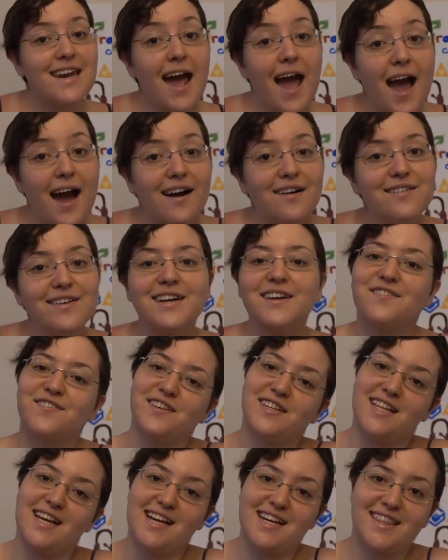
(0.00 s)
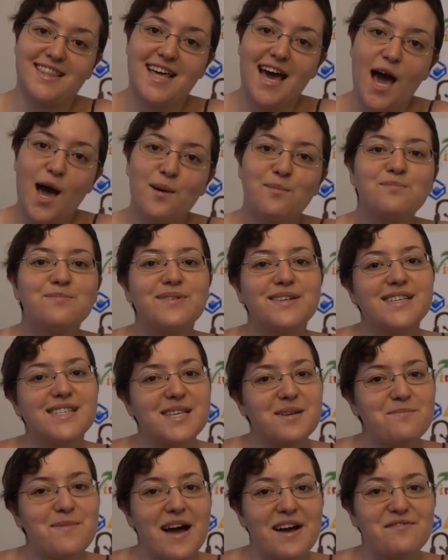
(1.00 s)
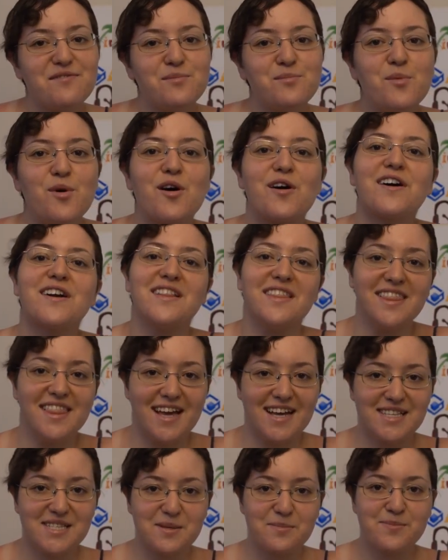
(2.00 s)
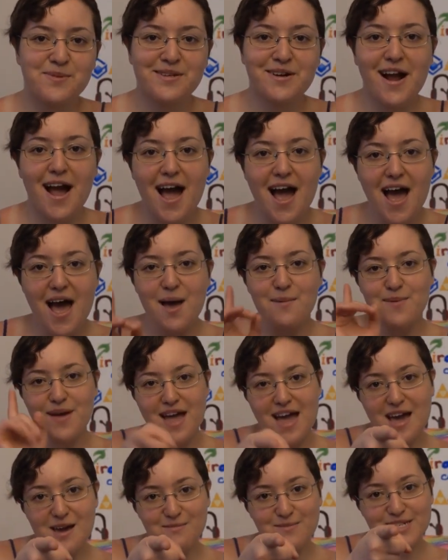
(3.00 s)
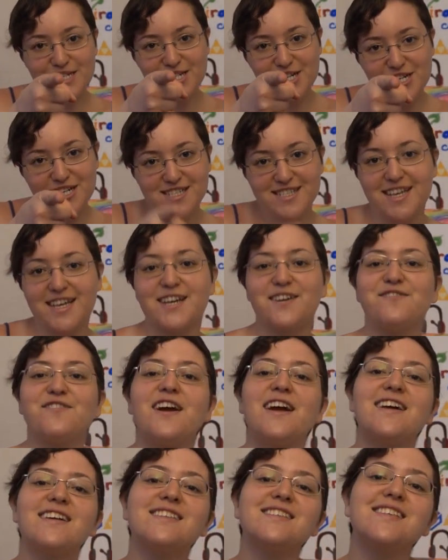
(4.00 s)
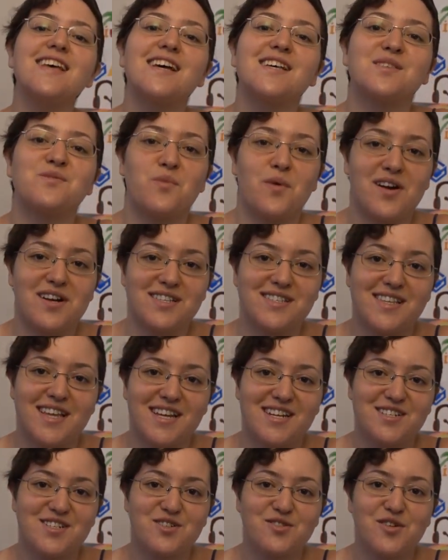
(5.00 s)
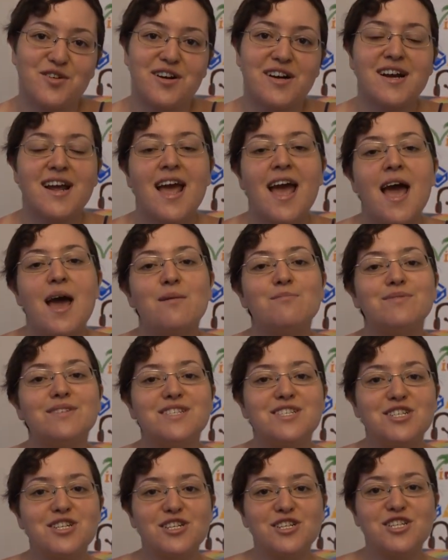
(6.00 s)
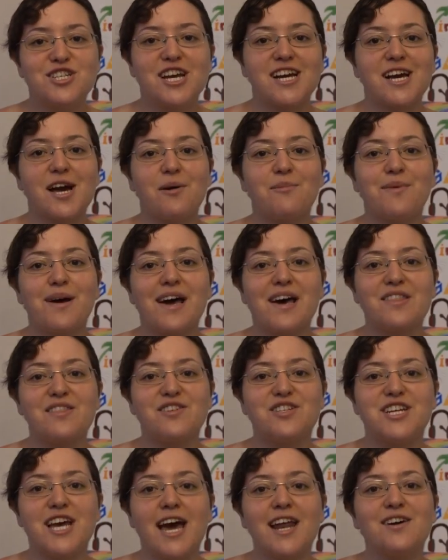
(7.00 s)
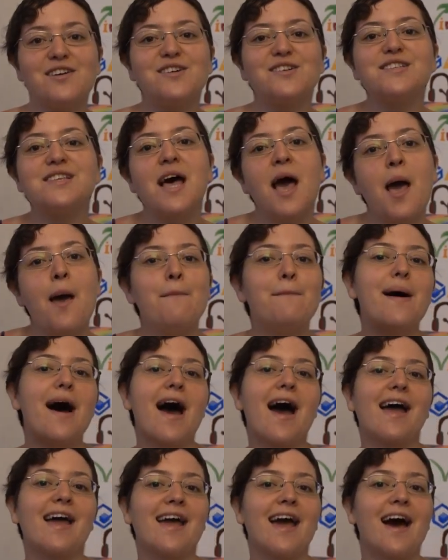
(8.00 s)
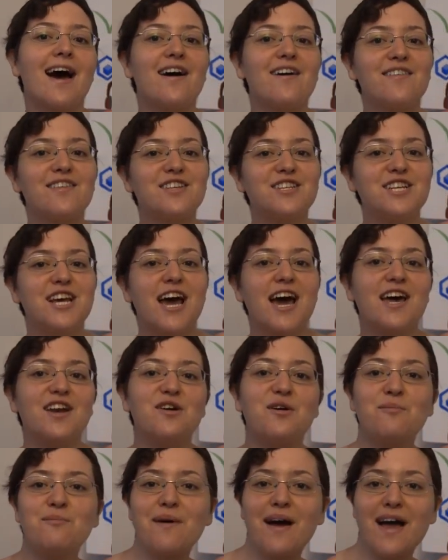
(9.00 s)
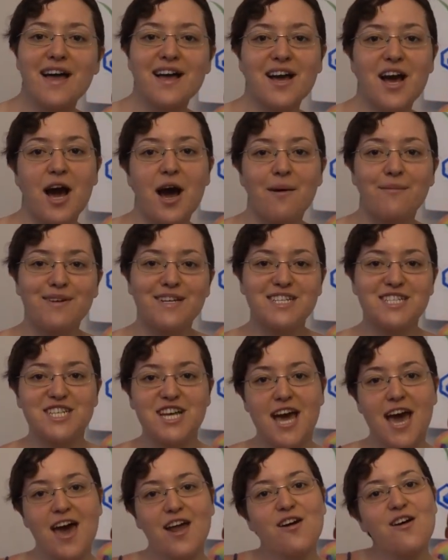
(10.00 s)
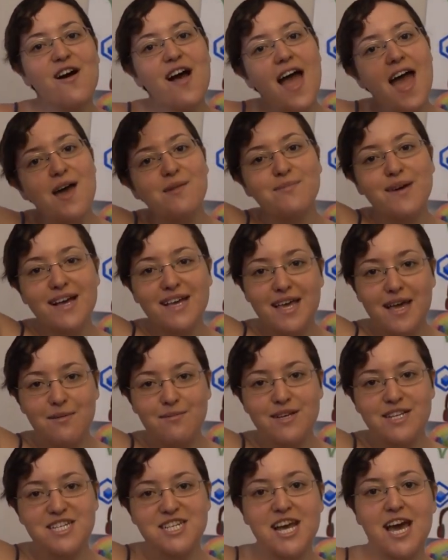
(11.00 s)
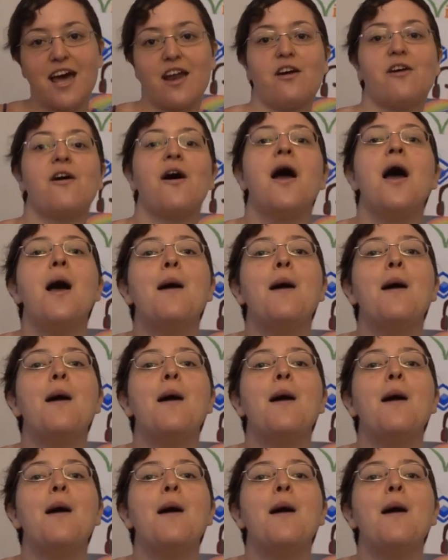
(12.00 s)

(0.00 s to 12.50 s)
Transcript: Now, if you like that, please come back for more. Like, subscribe, and be sure to tell your friends. I swear it's not a chore. Be sure to check out my other channels, my health channel, my comedy channel, and my gaming channel.